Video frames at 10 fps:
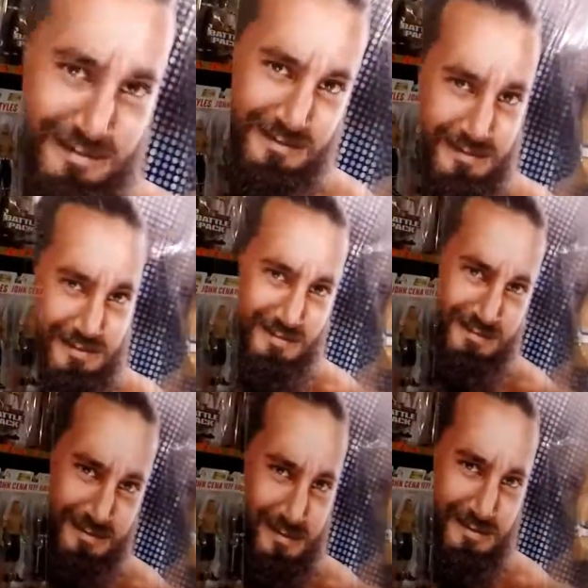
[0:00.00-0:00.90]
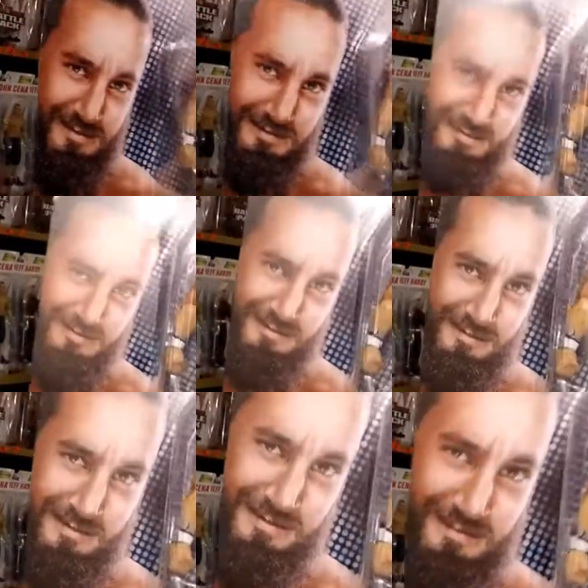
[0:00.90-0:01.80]
Because uh, the other one's wider than
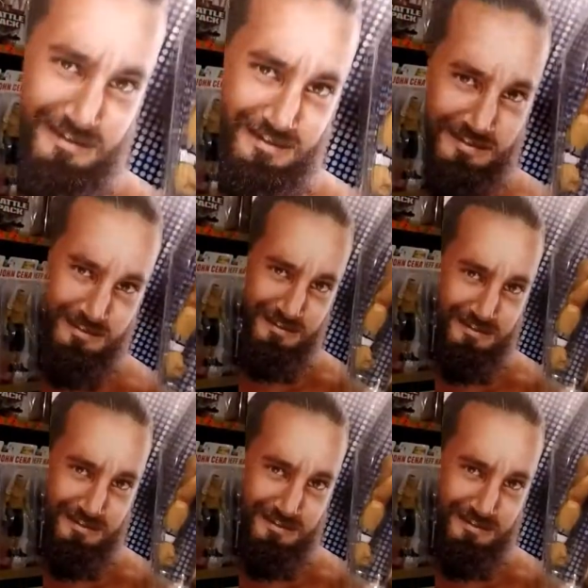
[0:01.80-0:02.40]
that, so um,